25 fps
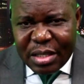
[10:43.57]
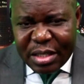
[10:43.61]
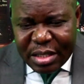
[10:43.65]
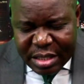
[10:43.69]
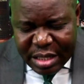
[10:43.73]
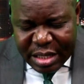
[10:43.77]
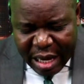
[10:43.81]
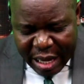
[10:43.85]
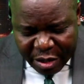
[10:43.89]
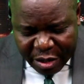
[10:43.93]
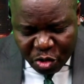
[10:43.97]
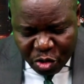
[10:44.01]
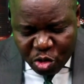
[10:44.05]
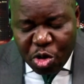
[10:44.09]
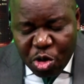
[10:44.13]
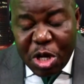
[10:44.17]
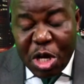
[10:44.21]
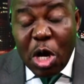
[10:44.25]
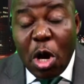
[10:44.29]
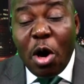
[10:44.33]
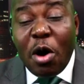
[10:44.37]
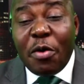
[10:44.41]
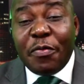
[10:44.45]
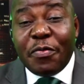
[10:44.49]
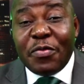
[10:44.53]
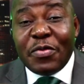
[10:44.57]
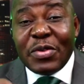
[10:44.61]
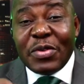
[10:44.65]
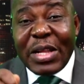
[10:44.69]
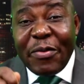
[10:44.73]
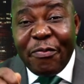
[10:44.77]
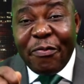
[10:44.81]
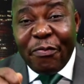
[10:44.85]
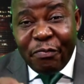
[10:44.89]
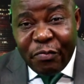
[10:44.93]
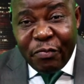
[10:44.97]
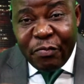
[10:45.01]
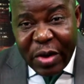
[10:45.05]
territory of the
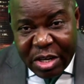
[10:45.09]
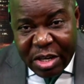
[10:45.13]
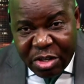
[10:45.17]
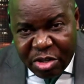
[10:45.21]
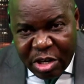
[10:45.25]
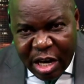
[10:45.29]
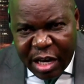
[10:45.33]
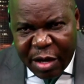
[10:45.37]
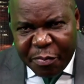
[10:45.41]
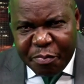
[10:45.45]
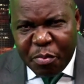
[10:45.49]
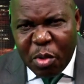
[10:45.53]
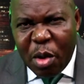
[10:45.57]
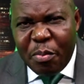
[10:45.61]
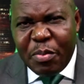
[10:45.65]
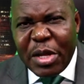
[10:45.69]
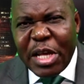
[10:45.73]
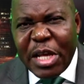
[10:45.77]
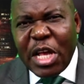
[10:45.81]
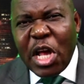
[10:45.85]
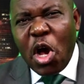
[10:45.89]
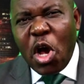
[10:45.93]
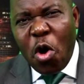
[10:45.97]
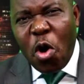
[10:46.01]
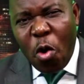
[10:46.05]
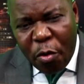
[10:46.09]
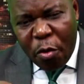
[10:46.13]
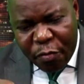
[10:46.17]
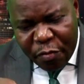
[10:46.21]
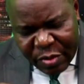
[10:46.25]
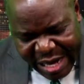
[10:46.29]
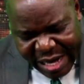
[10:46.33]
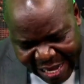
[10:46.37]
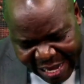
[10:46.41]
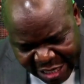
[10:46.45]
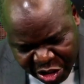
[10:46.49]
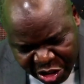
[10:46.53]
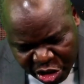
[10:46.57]
Federal Republic of
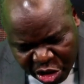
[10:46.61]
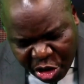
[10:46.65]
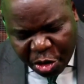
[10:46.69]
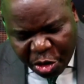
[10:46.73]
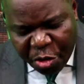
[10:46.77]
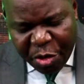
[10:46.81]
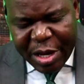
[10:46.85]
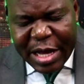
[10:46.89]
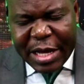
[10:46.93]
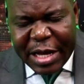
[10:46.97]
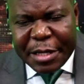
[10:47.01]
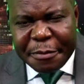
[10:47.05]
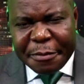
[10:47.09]
Nigeria.